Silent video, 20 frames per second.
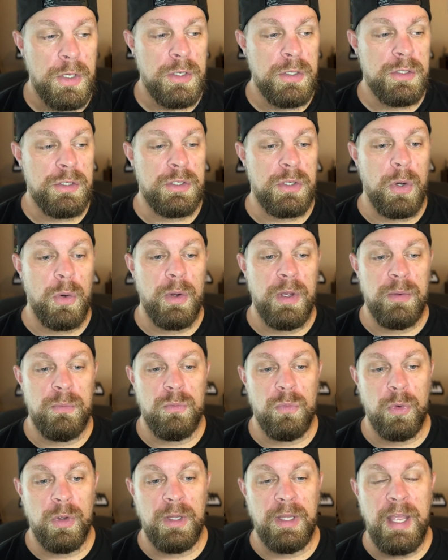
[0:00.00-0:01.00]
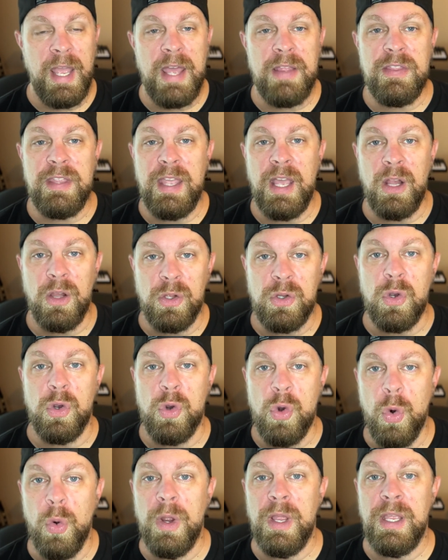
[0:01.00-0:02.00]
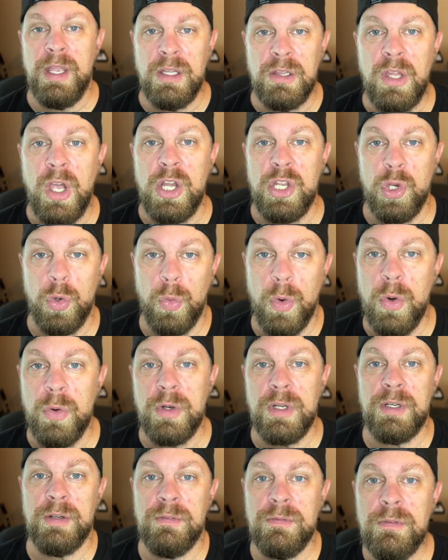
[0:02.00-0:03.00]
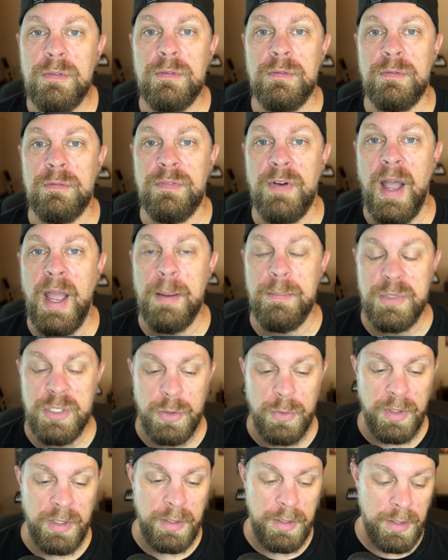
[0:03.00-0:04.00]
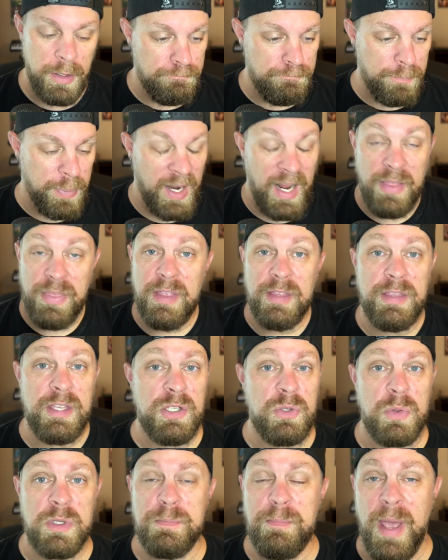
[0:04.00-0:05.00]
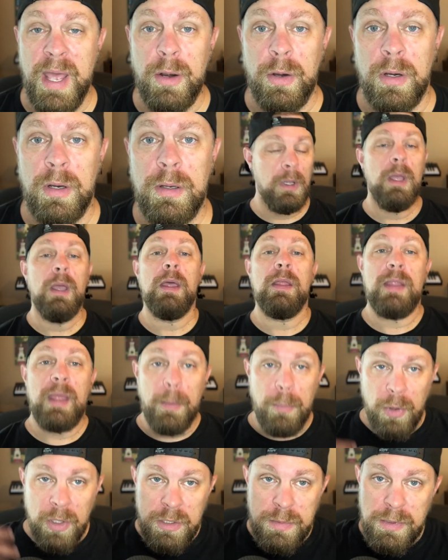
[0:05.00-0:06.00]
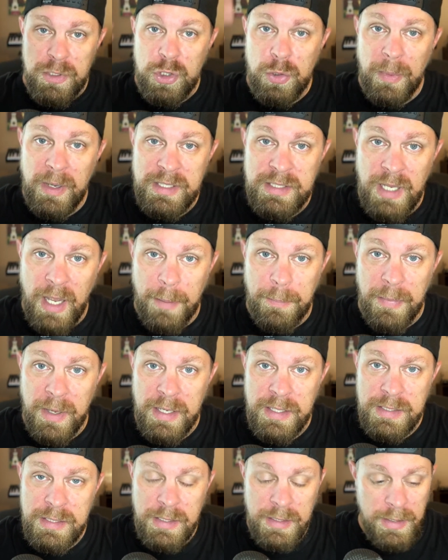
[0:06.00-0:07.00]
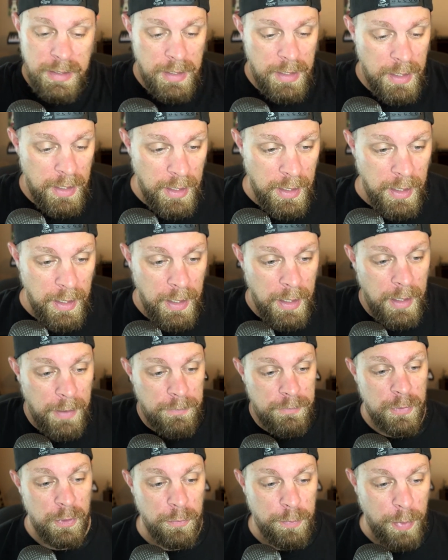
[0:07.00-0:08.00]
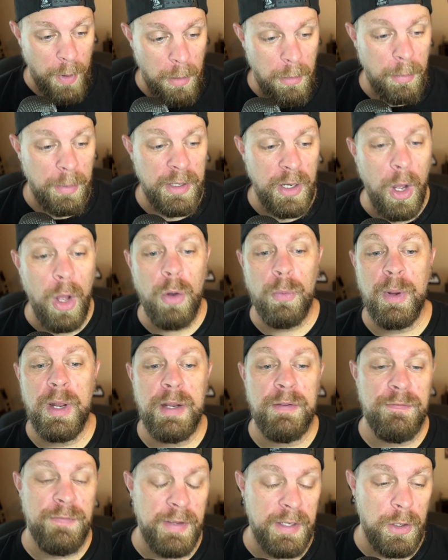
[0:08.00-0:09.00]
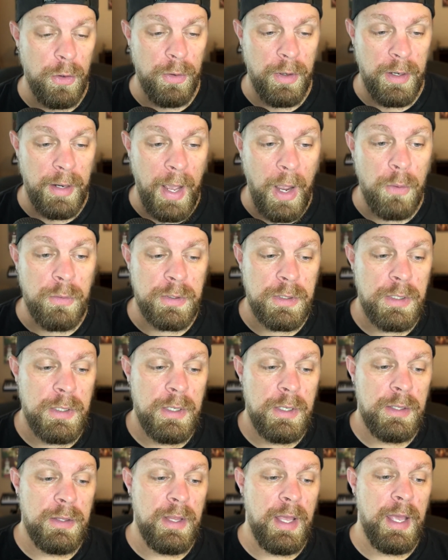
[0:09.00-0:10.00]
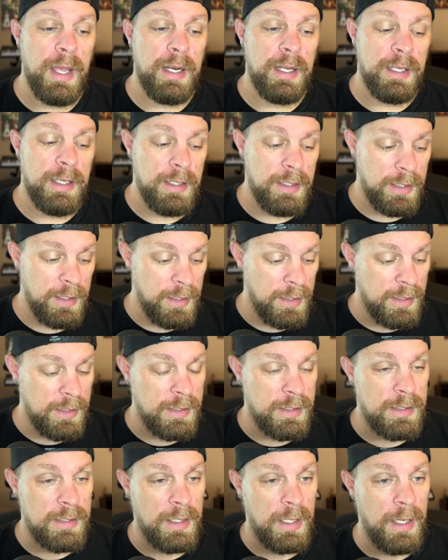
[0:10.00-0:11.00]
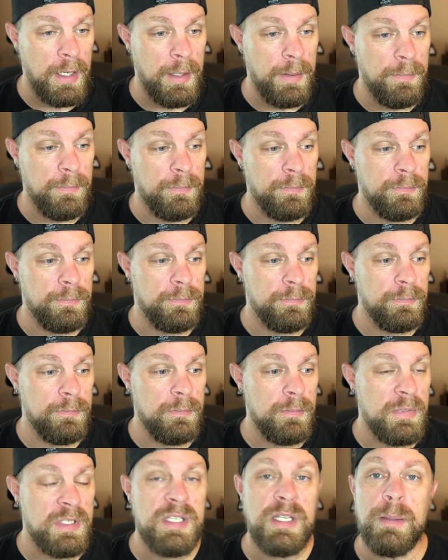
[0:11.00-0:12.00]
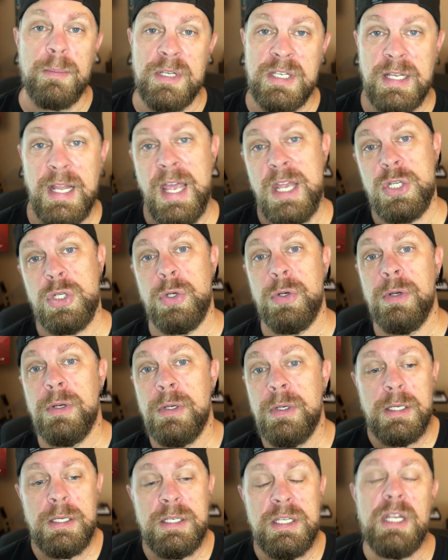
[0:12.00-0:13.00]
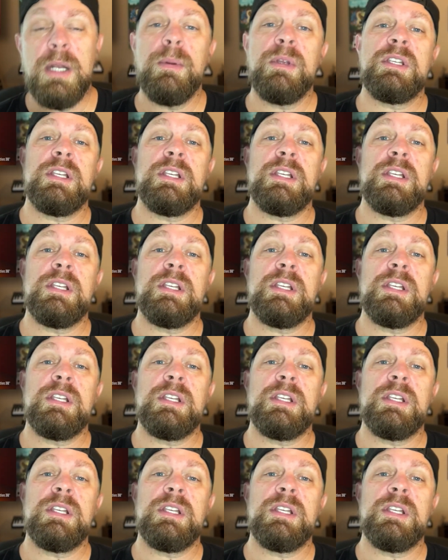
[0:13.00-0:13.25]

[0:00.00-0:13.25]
So it really had the El Cucuy La Llorona vibe to it. But I think this was better. That brings me to my top maze. Um, you've probably already figured it out that it is um, Cinema Slasher. Cinema